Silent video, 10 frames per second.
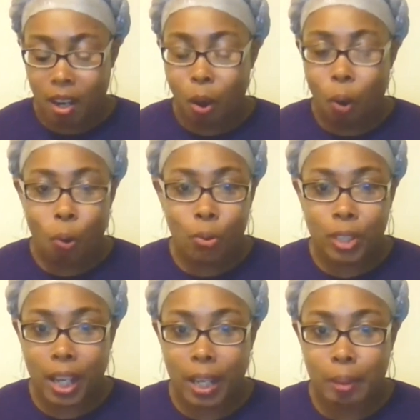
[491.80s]
old
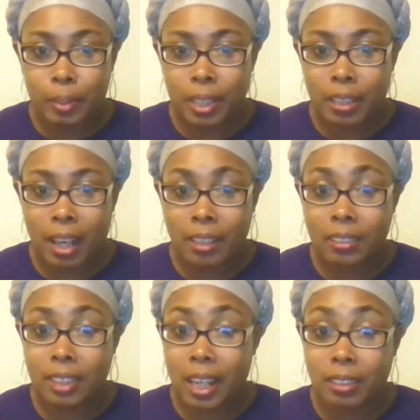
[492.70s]
names that are not
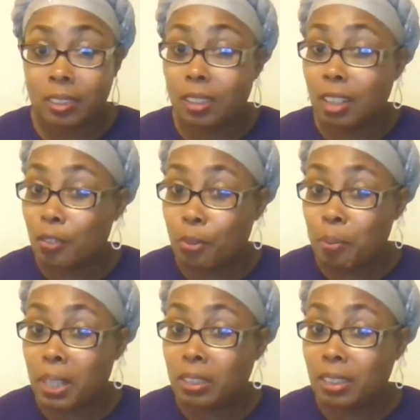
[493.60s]
attached to the
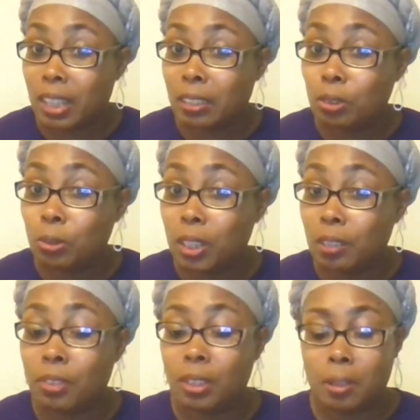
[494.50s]
information that you
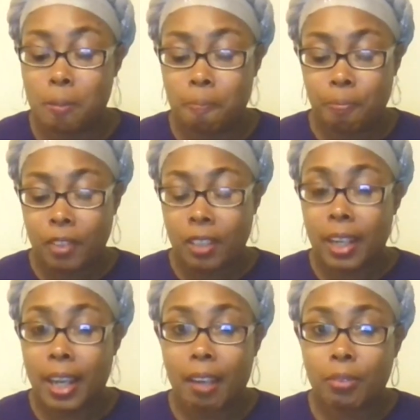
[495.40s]
give them.
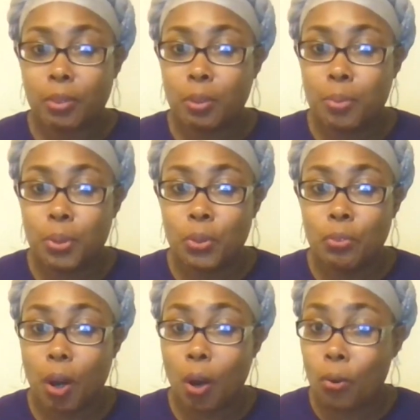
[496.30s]
They have to
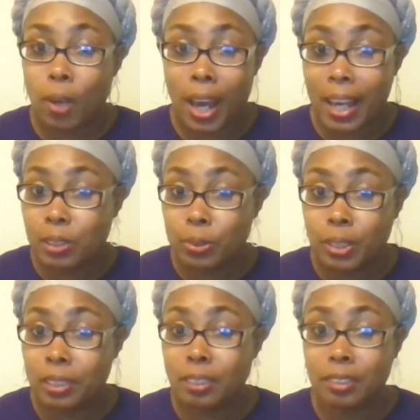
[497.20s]
remove old
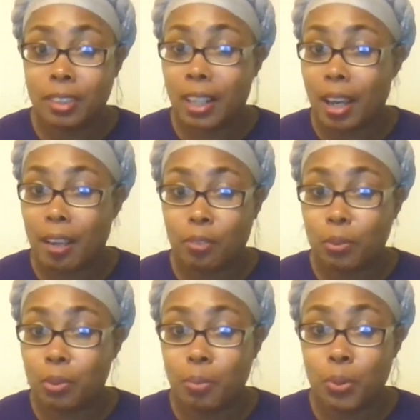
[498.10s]
addresses. They have to
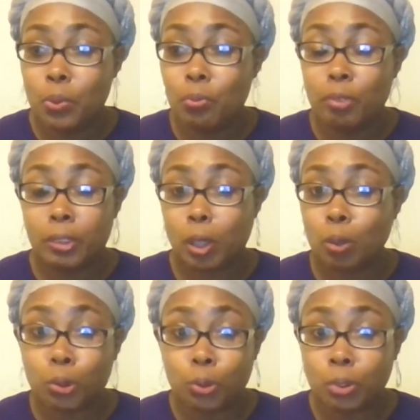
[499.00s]
remove
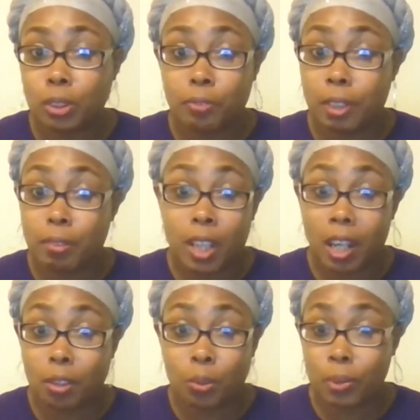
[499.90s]
socials if they're
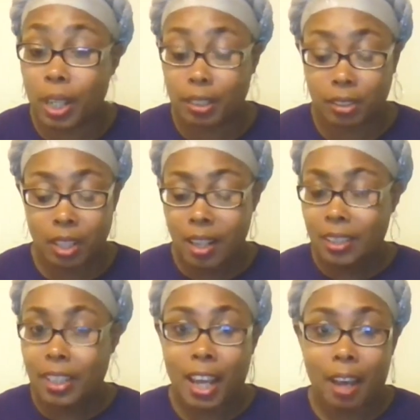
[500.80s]
not correct.
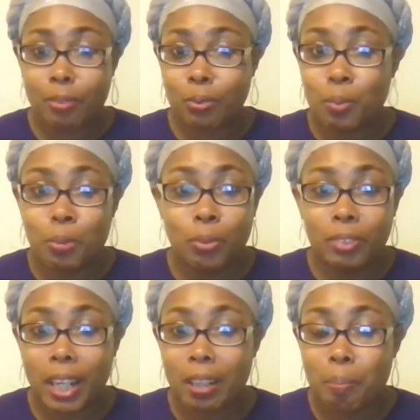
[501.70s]
They have to
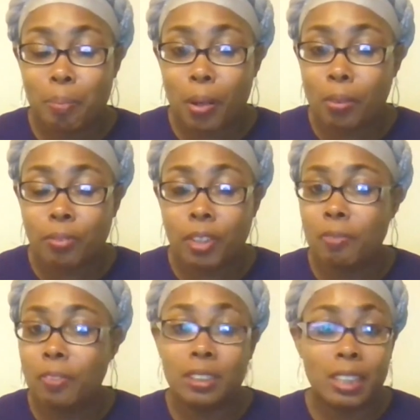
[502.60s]
remove date of birth.
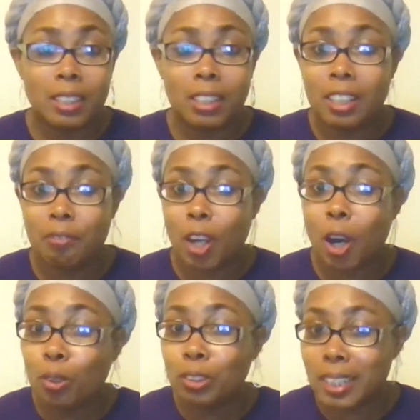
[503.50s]
If
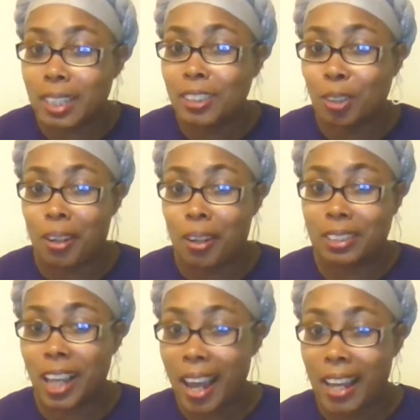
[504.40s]
those things are
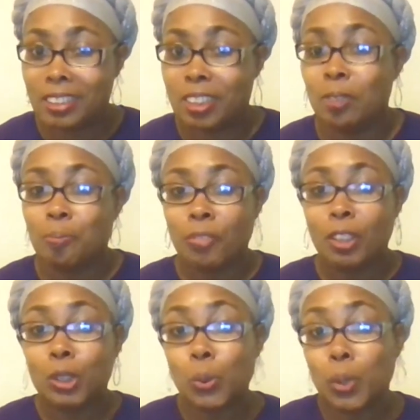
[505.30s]
attached
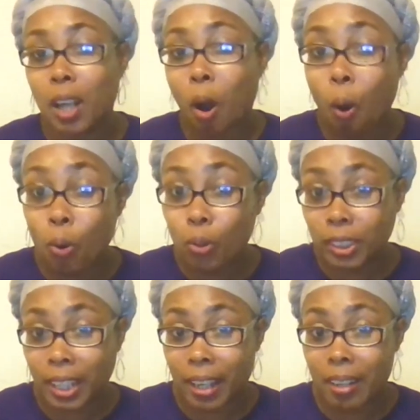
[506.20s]
to an old
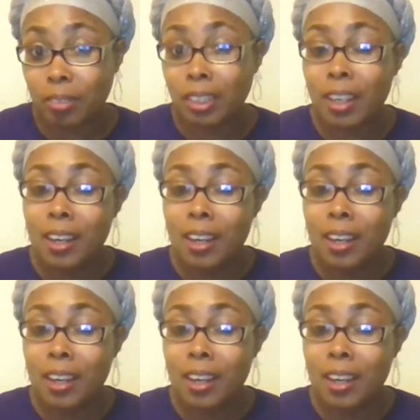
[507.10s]
account,